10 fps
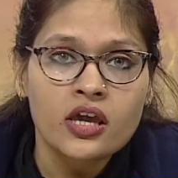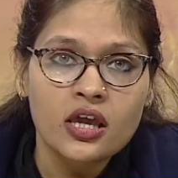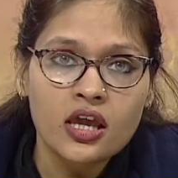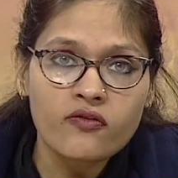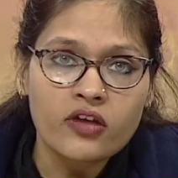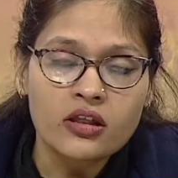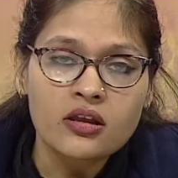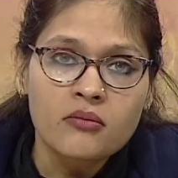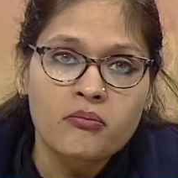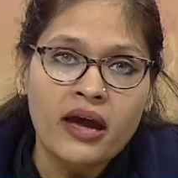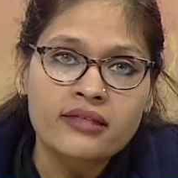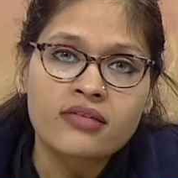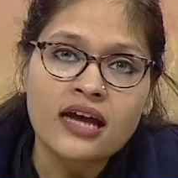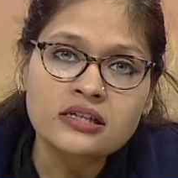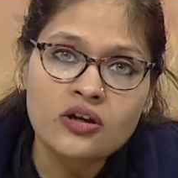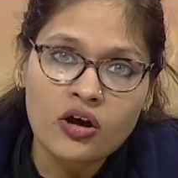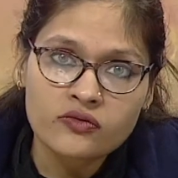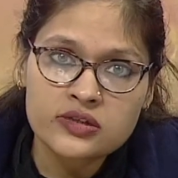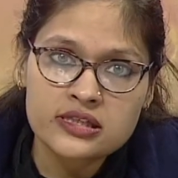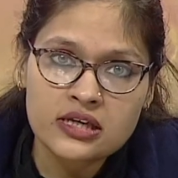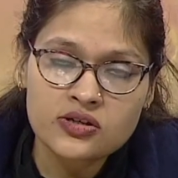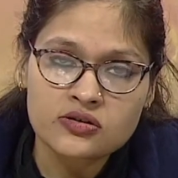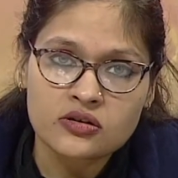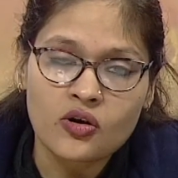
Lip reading: even by that conversation,